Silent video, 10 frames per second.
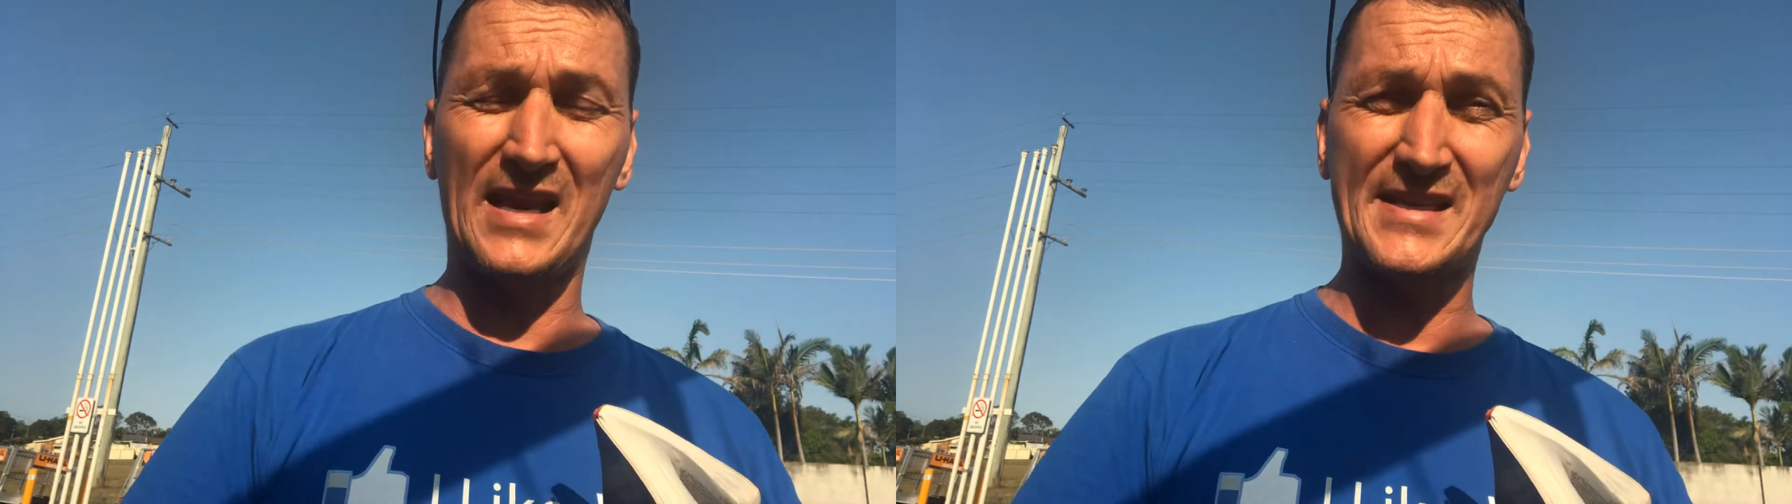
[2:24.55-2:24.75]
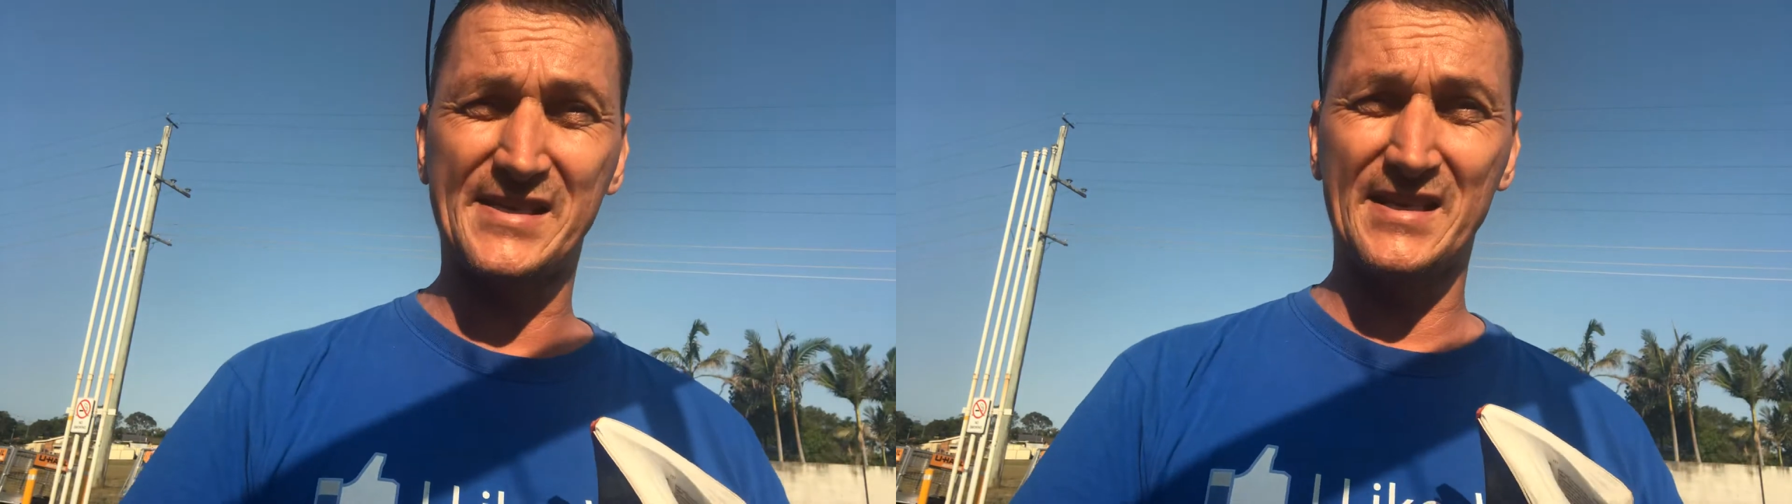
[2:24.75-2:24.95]

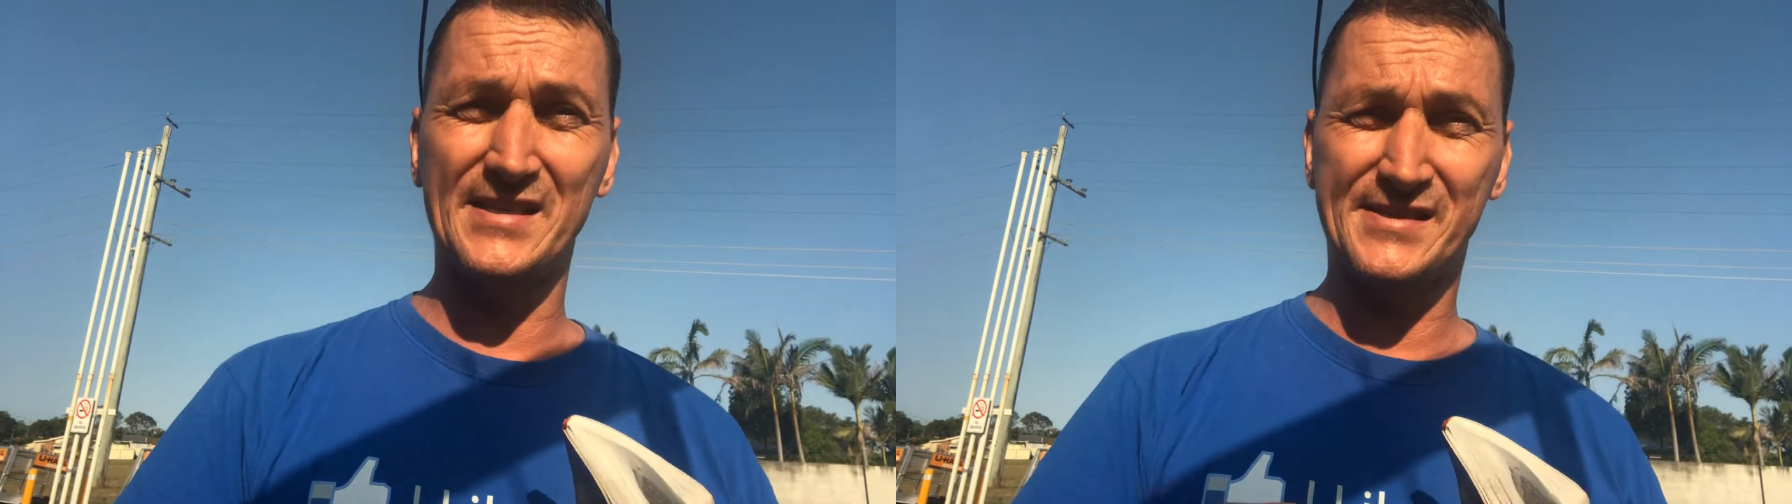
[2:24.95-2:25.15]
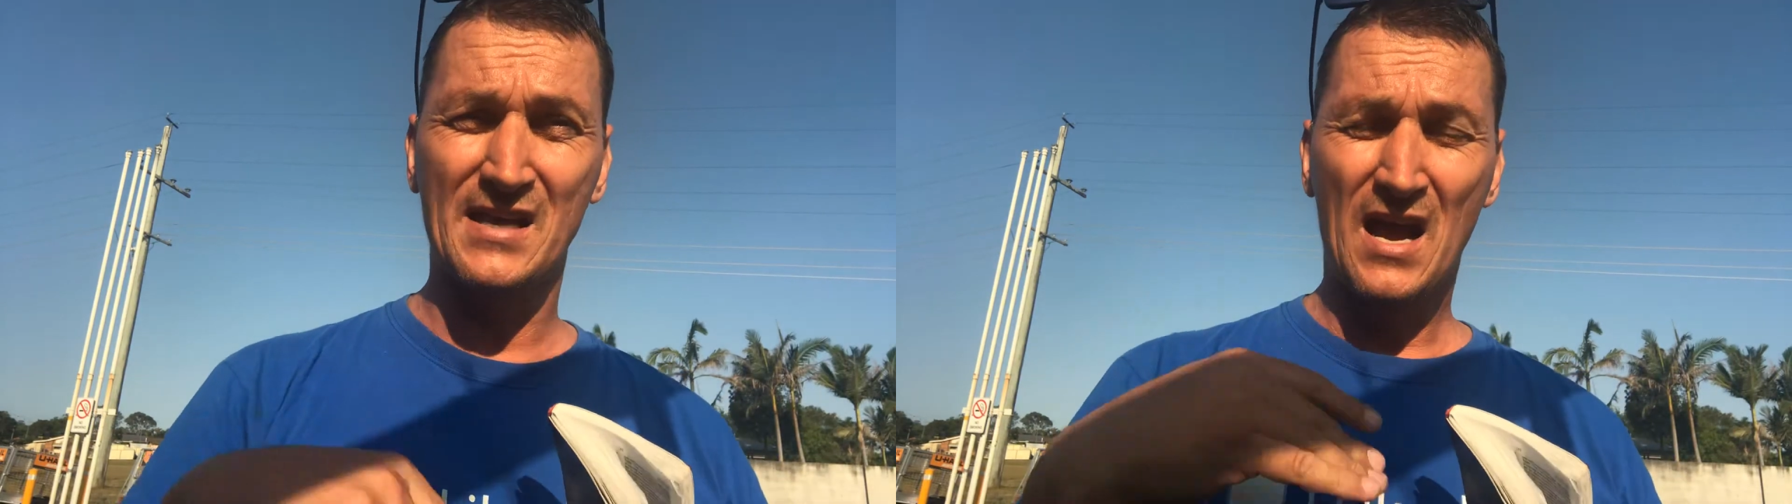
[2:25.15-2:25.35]

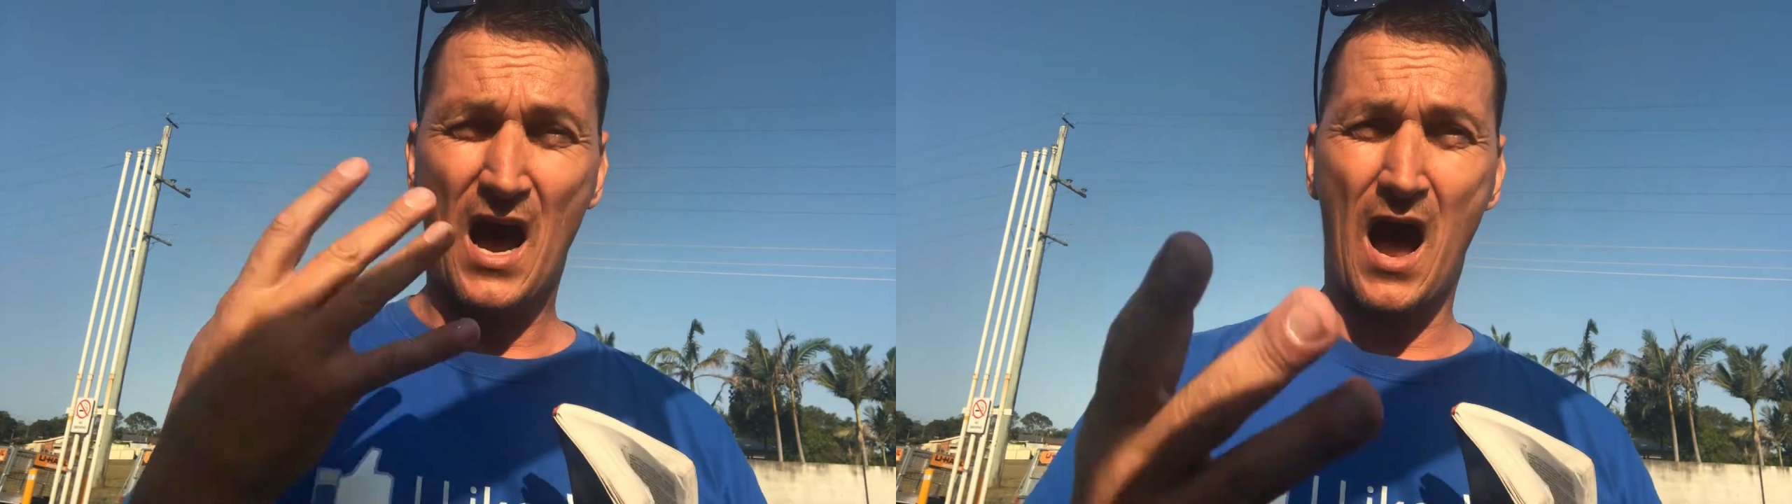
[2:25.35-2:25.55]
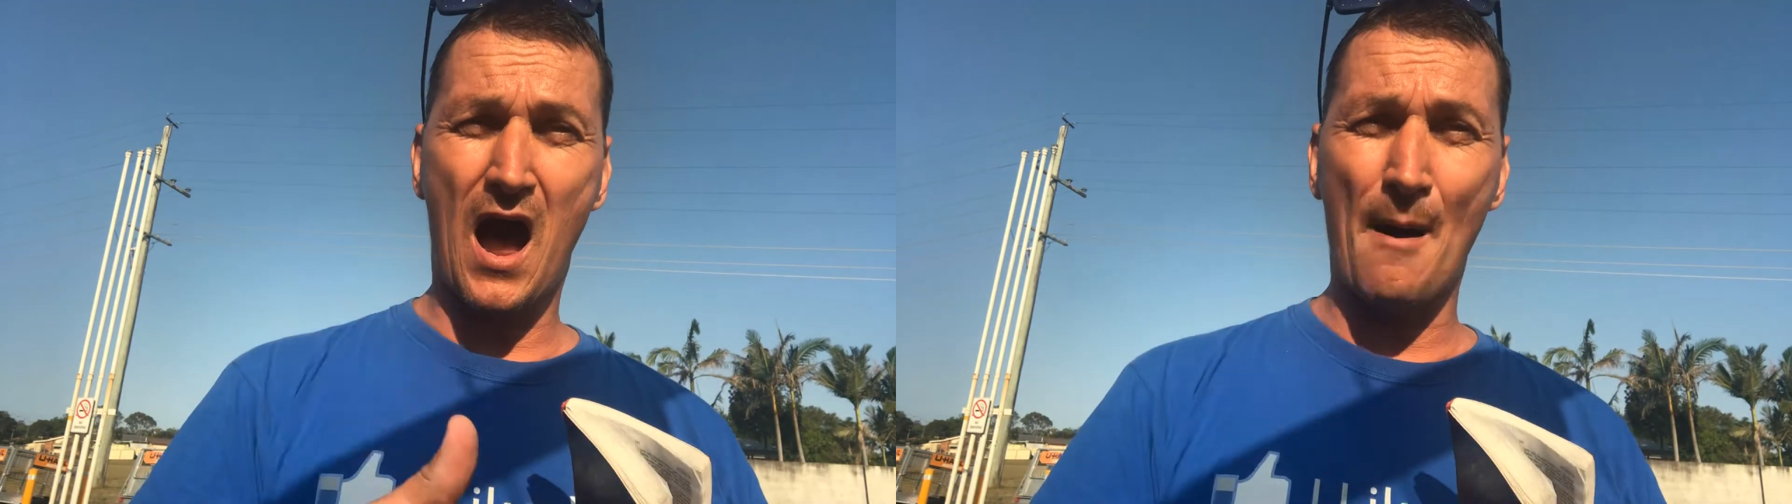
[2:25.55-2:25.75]
lessons
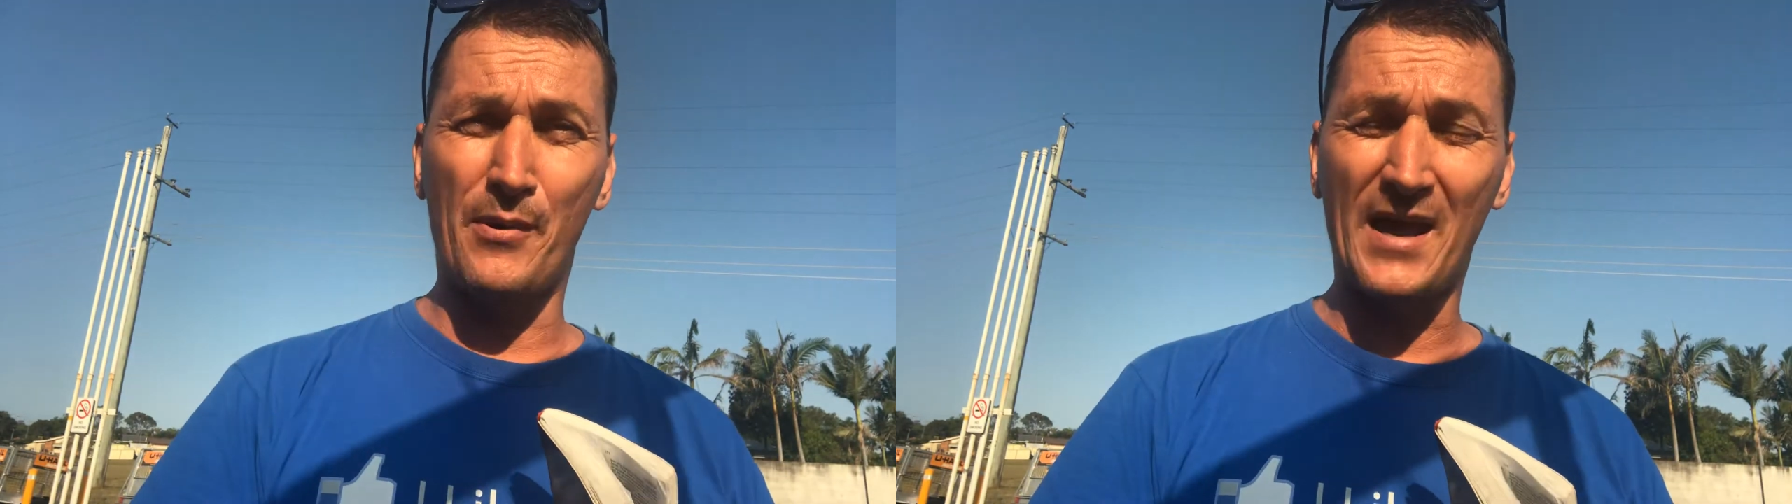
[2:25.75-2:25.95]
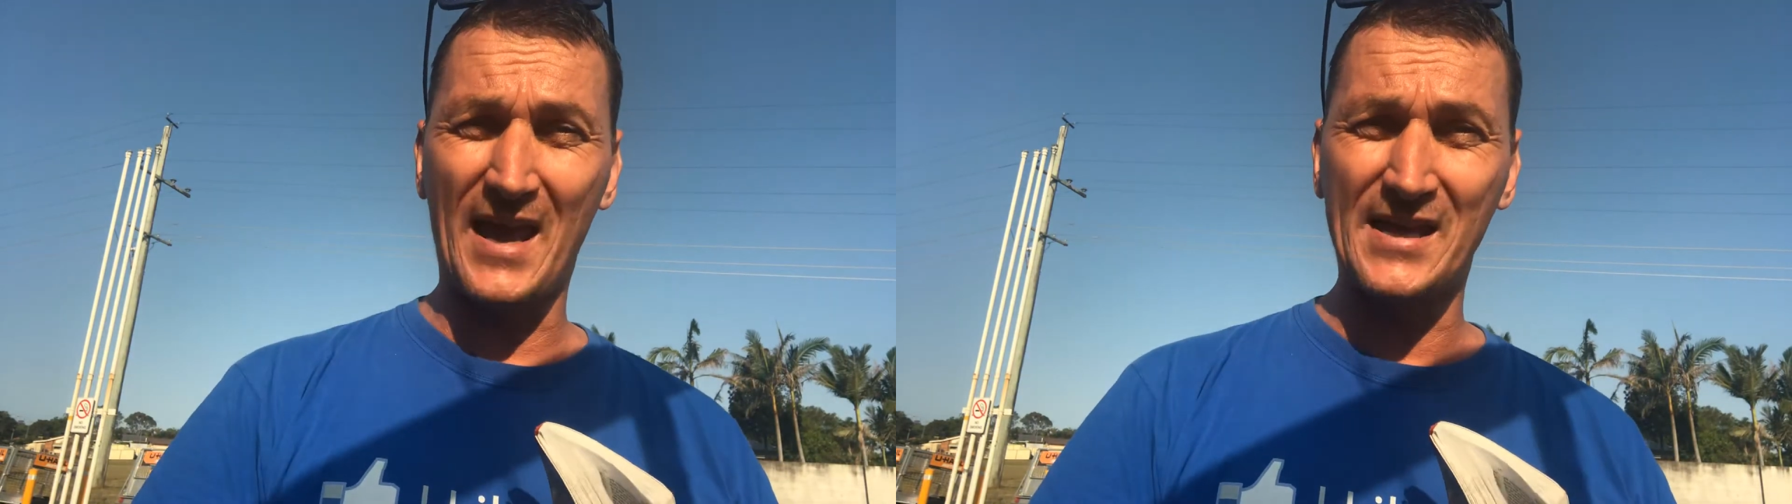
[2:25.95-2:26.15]
up
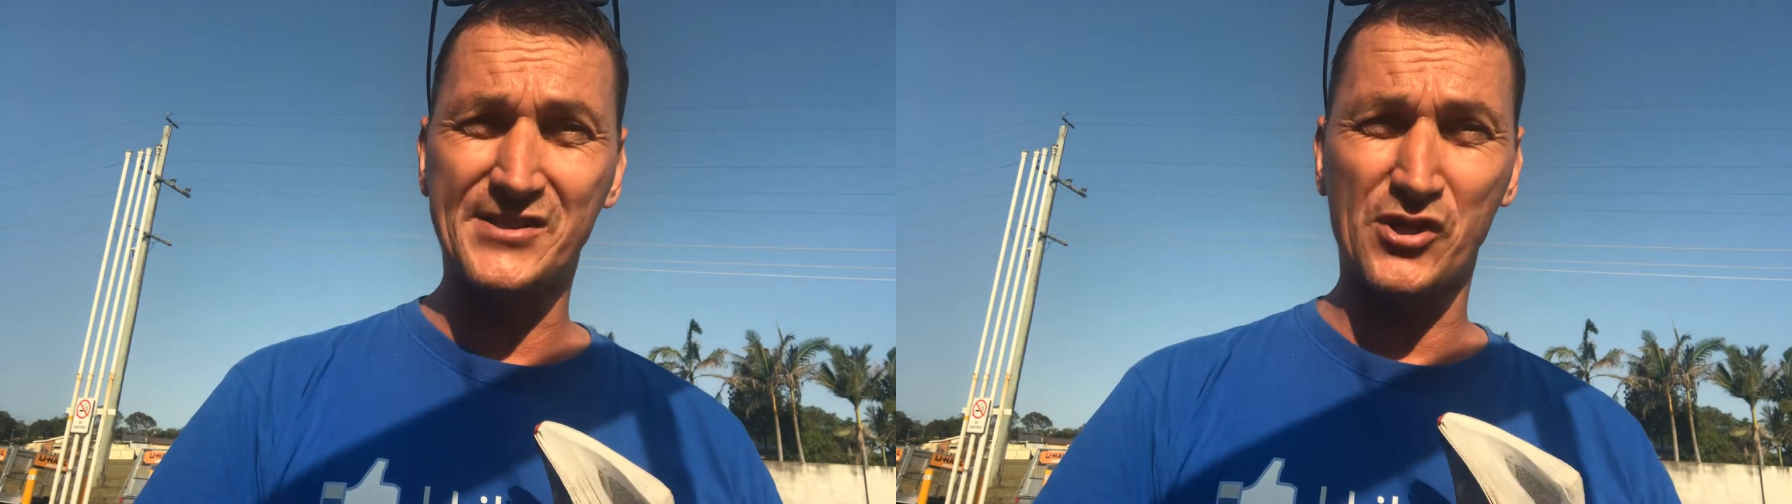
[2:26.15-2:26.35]
ahead.